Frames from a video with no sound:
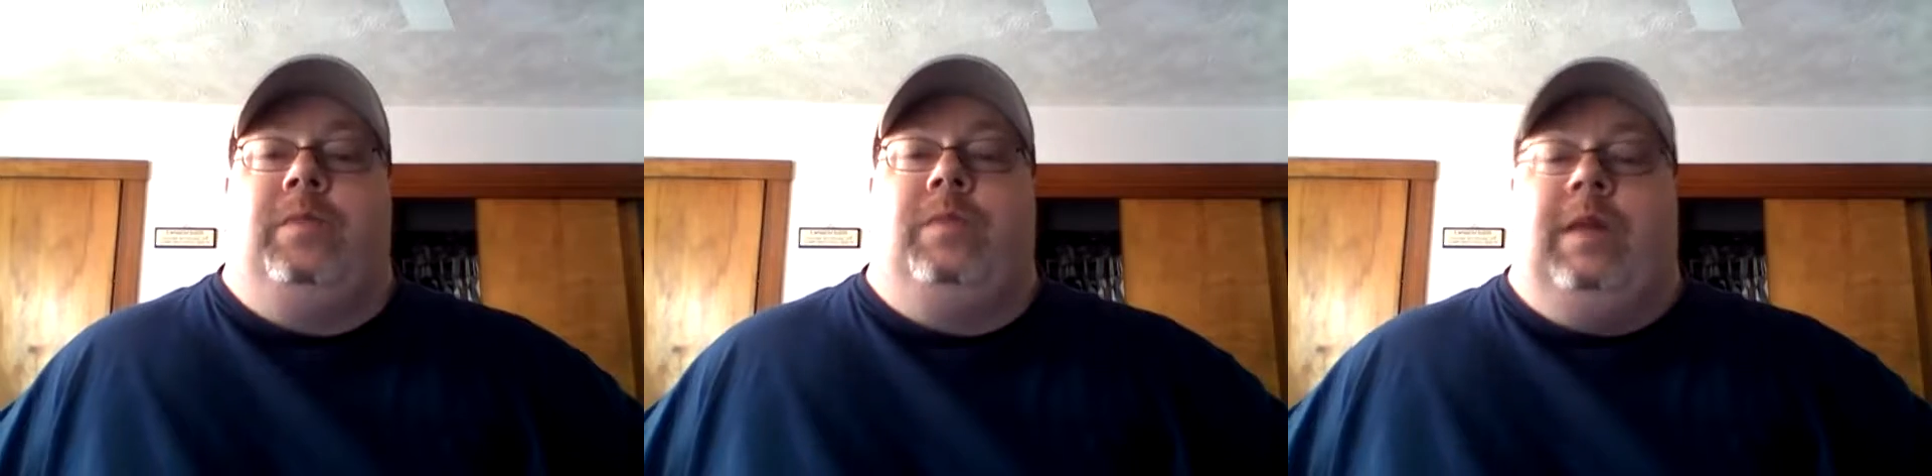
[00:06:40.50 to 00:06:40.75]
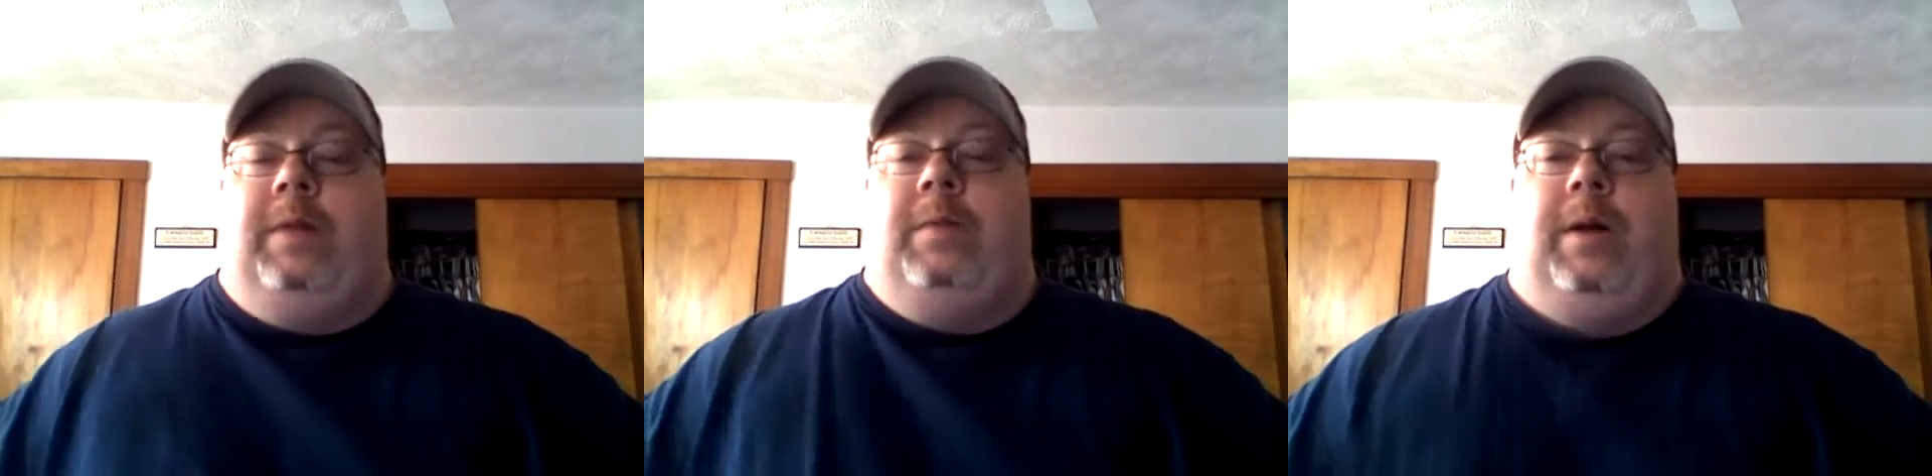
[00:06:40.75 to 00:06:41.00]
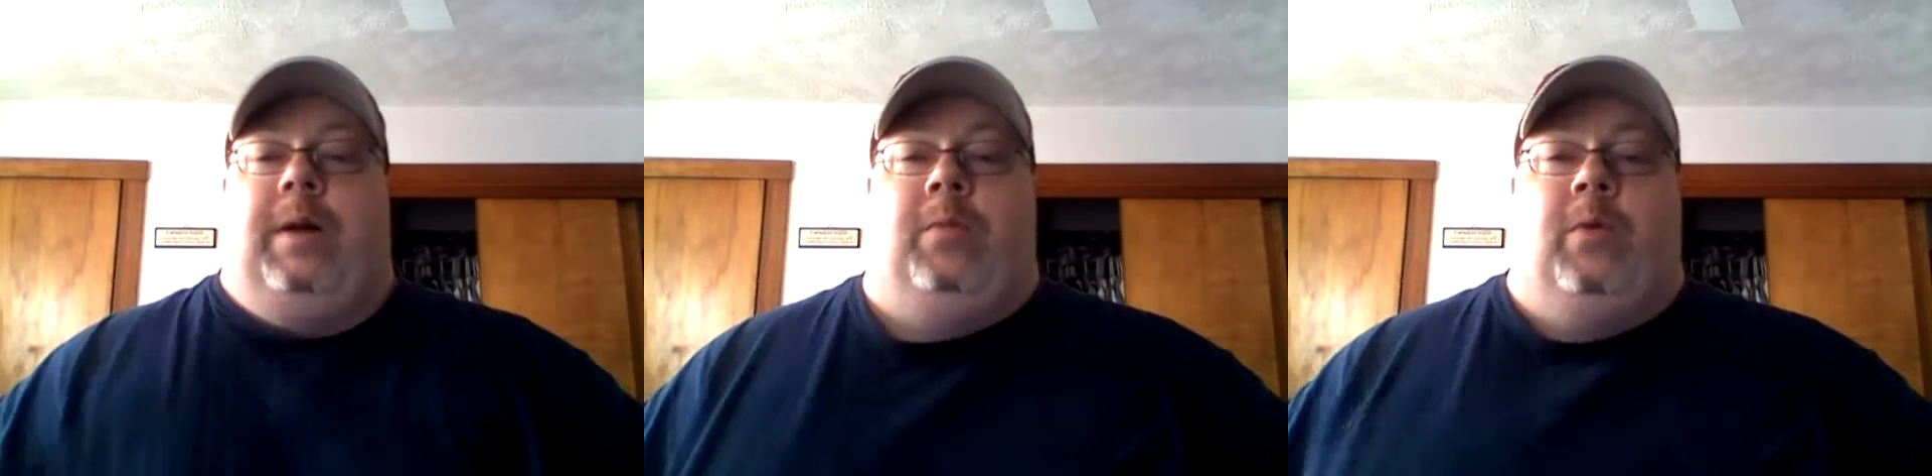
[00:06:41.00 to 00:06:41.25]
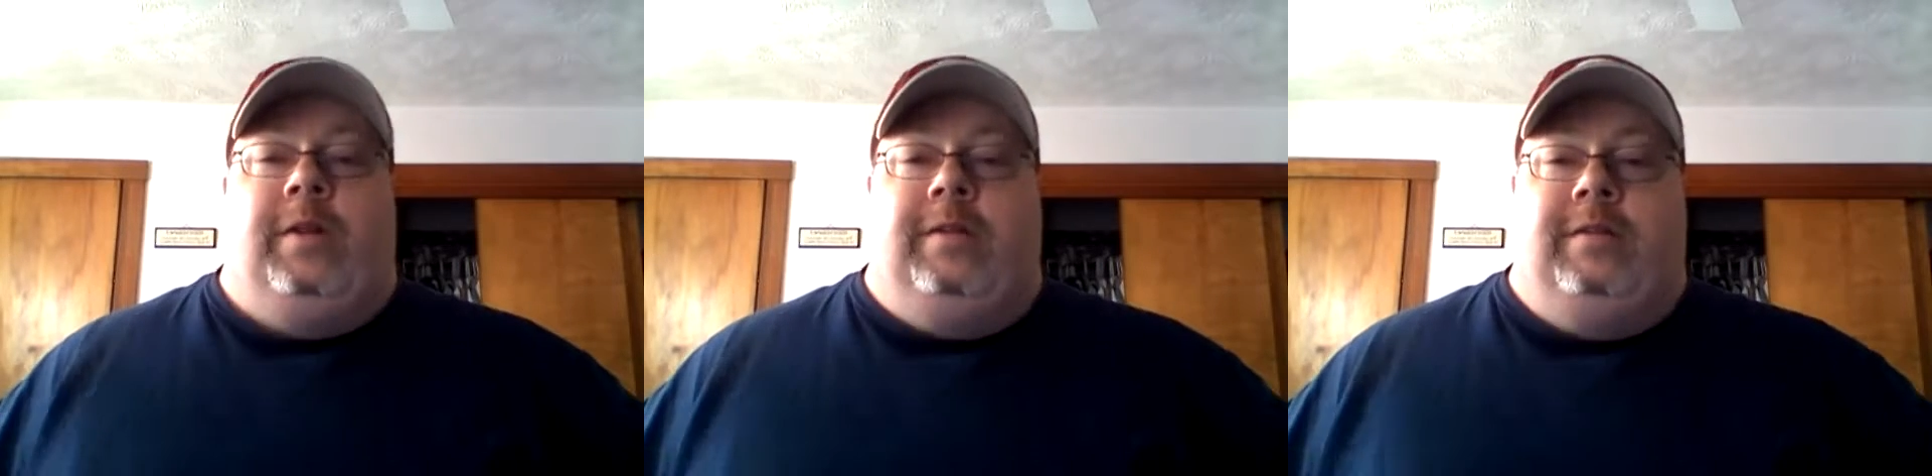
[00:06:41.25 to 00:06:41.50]
I'm
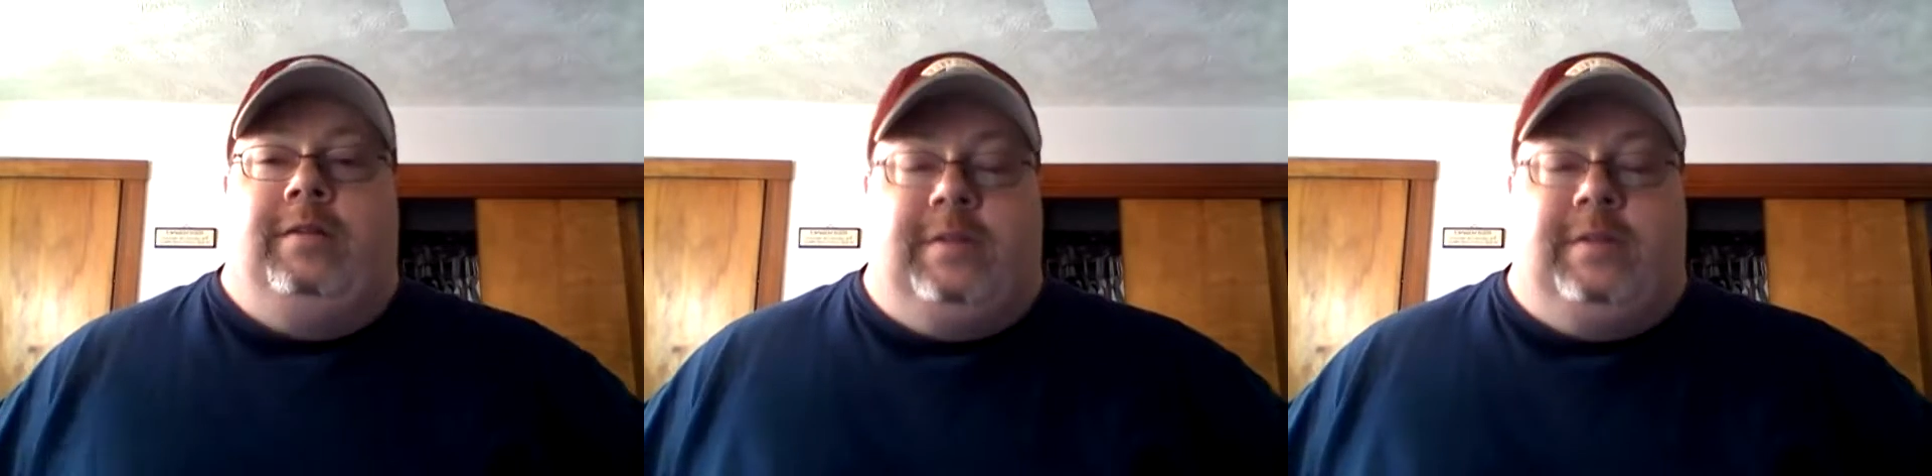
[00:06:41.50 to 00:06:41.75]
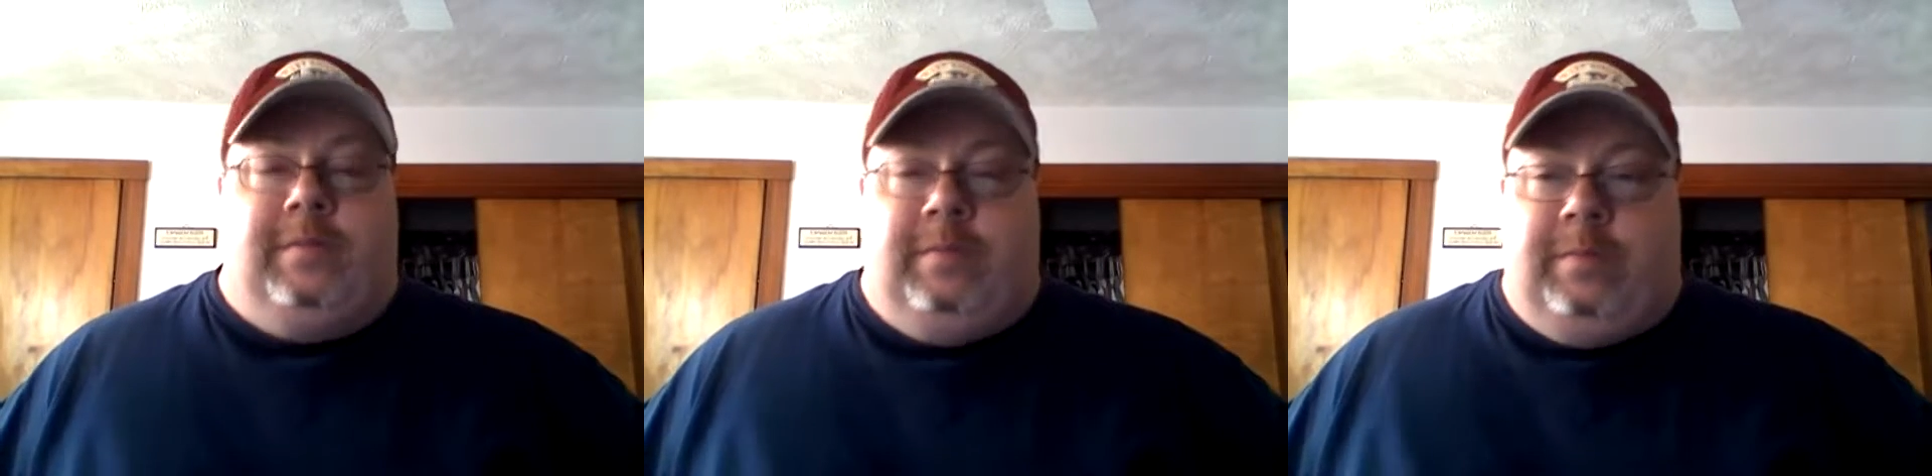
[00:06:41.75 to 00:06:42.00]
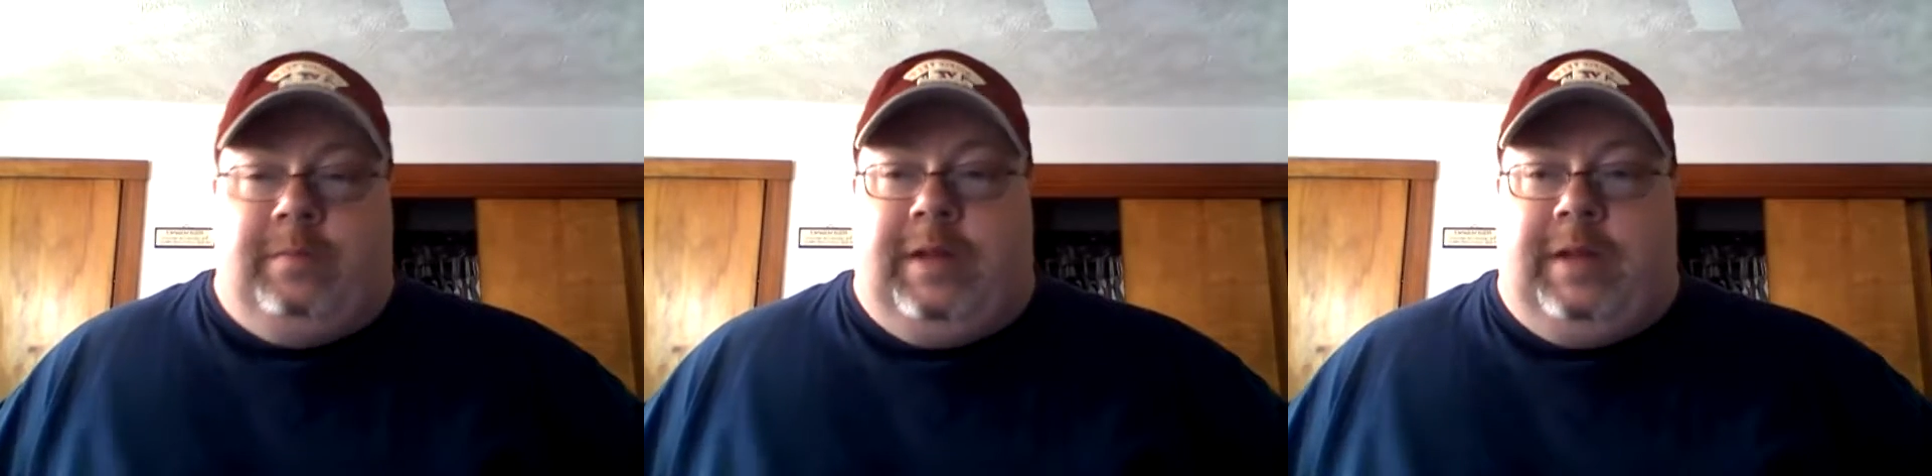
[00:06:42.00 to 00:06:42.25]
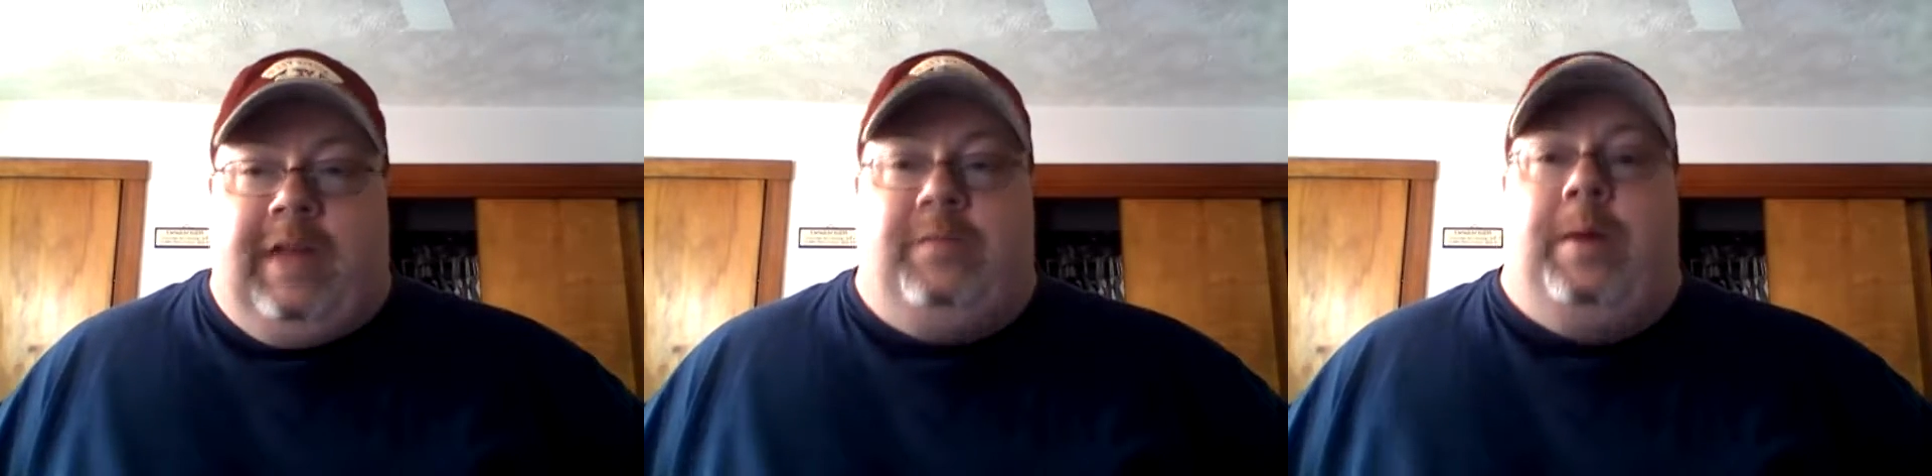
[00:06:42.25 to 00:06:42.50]
wanting to just
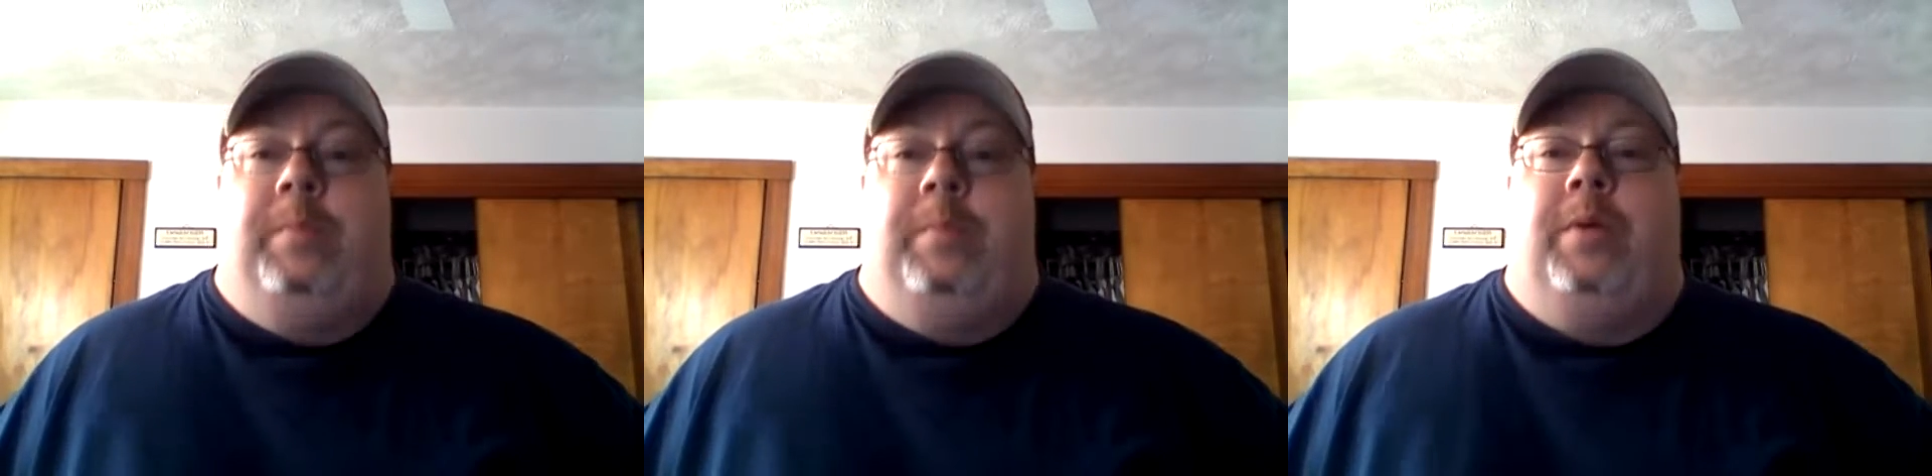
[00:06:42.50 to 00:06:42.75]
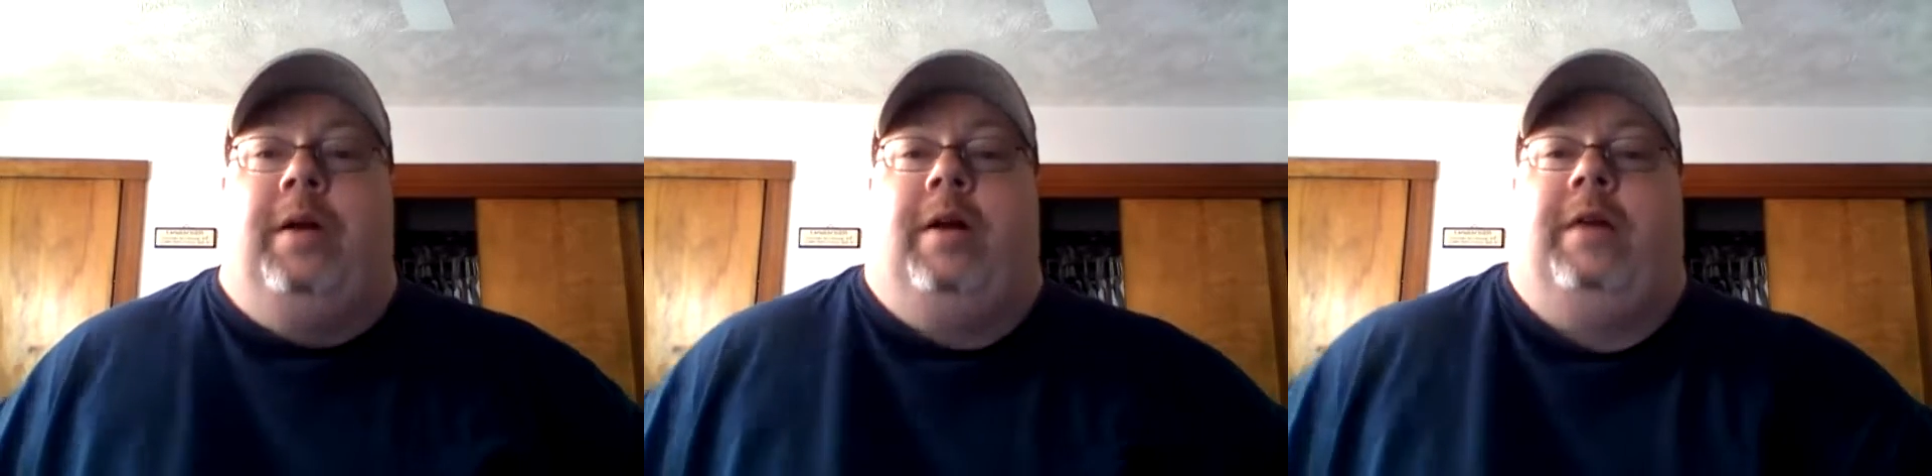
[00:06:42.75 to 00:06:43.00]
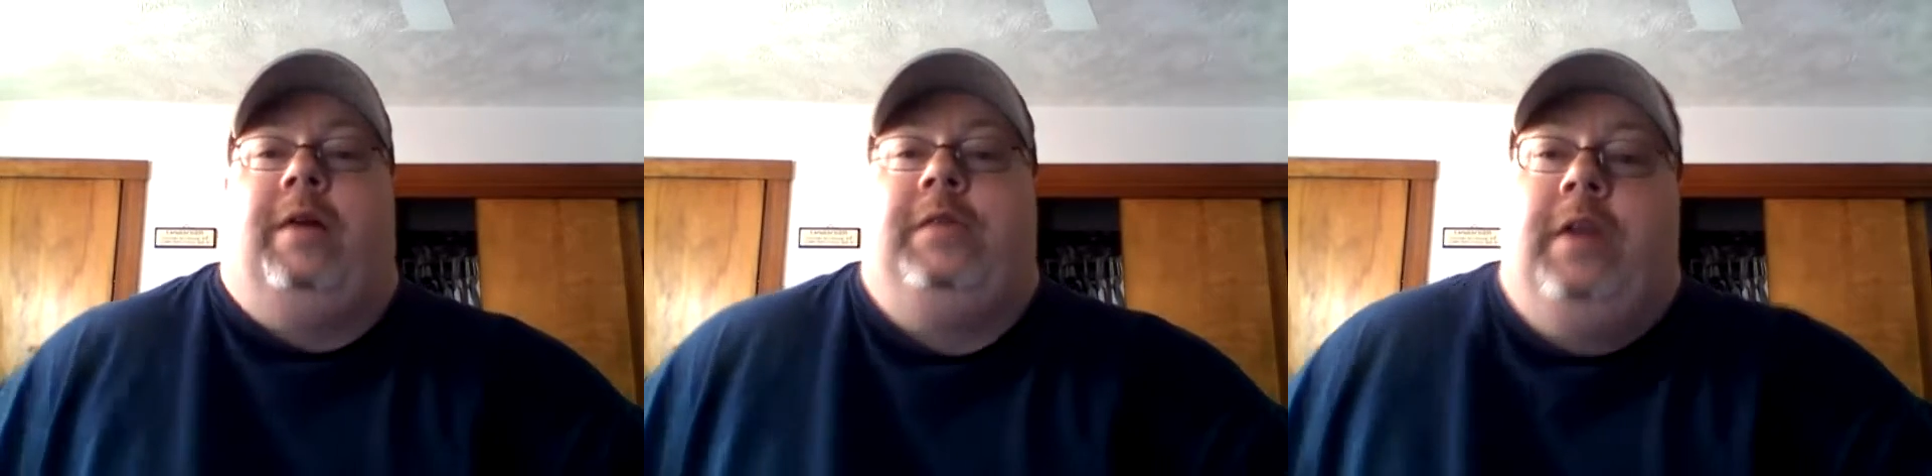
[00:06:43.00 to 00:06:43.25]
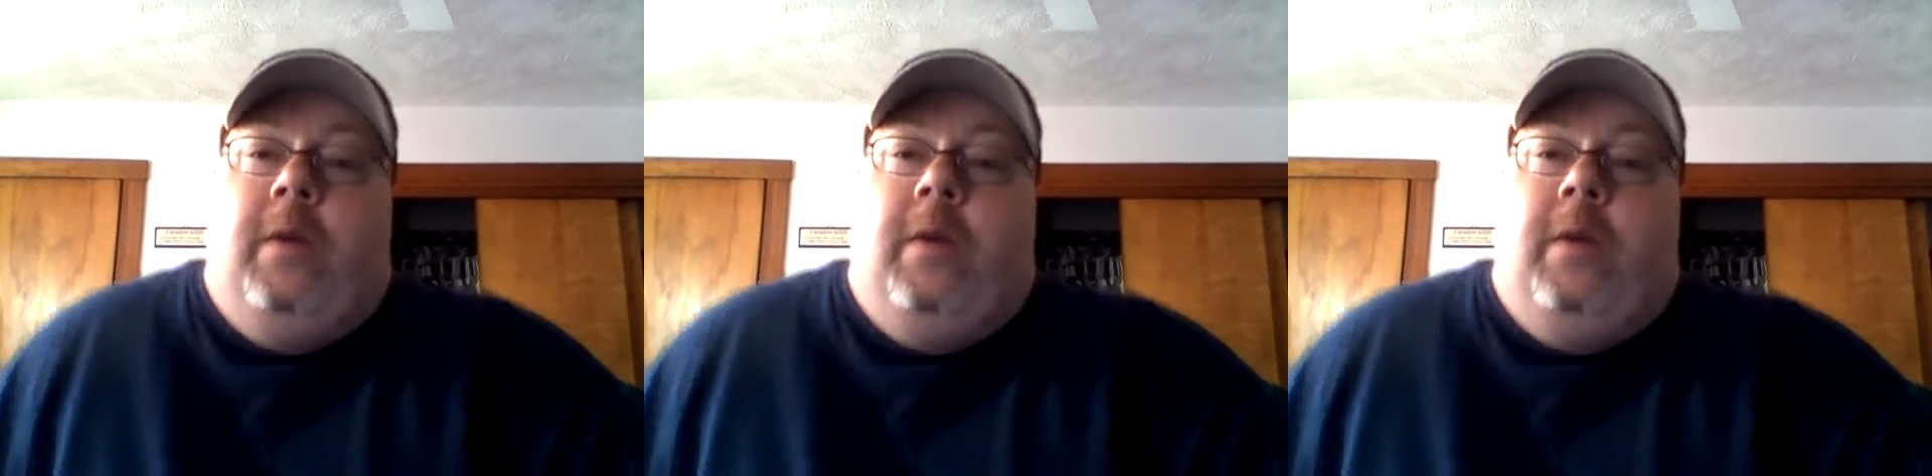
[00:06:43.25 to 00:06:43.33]
laugh my butt off.